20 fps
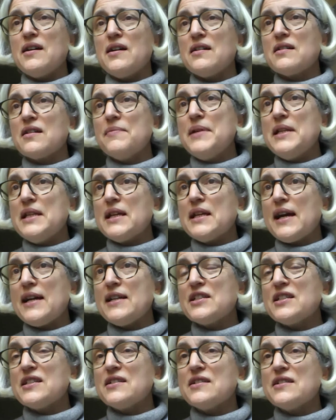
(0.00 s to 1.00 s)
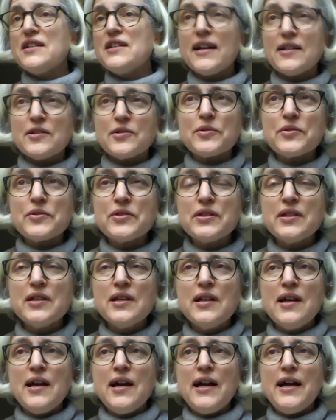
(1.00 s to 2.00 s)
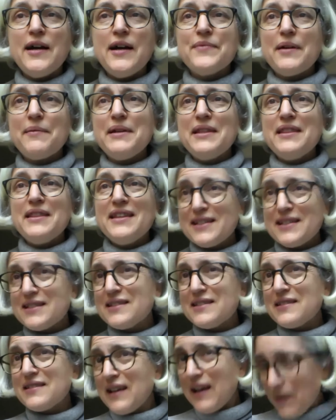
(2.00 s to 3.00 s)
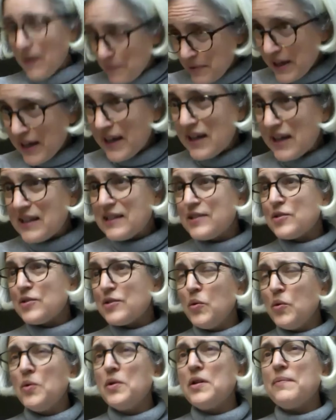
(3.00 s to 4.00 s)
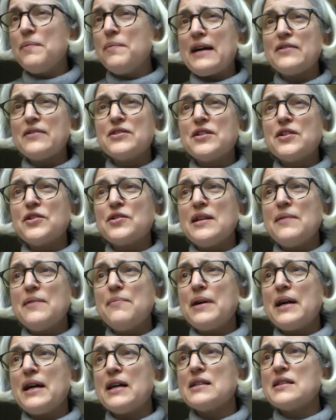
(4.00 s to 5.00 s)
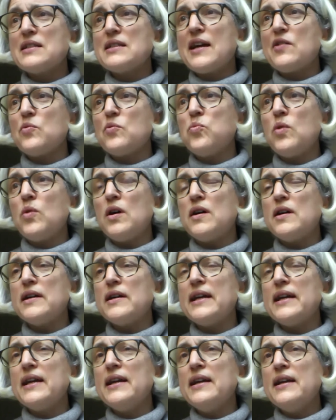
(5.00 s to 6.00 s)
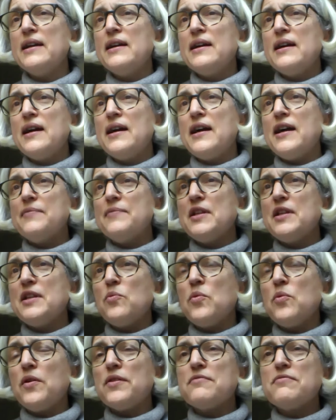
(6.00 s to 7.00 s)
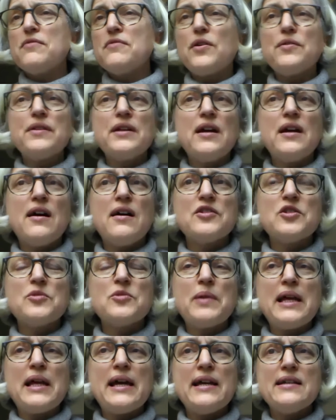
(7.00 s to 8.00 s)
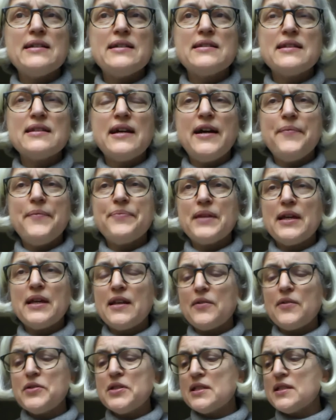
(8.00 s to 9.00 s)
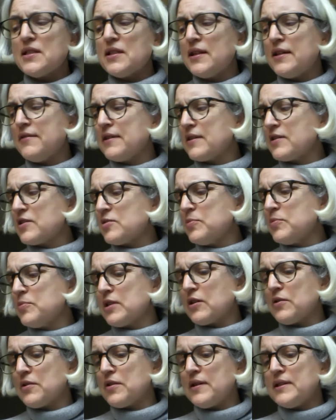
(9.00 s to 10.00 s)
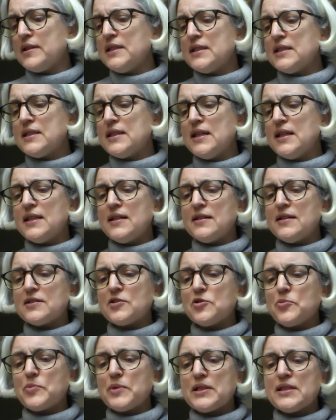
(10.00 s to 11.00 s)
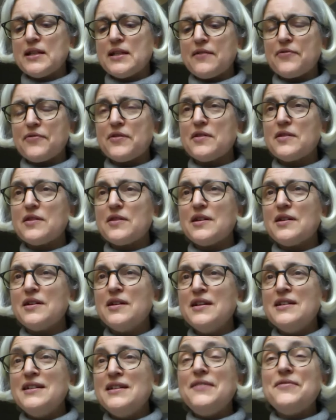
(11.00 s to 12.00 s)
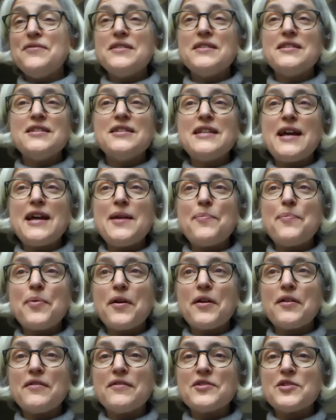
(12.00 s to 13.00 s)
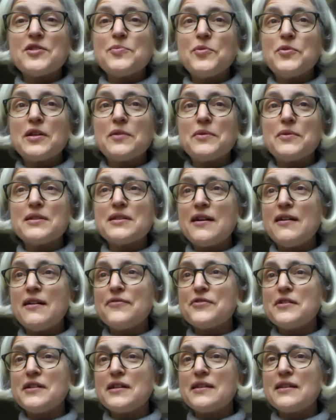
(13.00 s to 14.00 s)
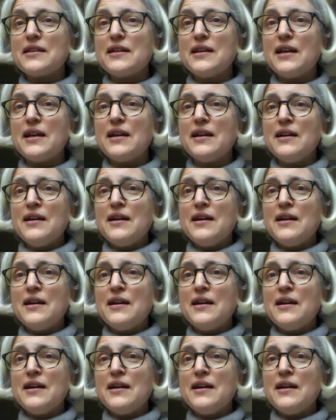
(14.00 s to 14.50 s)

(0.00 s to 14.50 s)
communication channels. I mean, this campaign is all about social impact and why, what the role the arts plays. And I was just hearing this morning, although I didn't hear the article myself, that even the Today programme this morning was covering the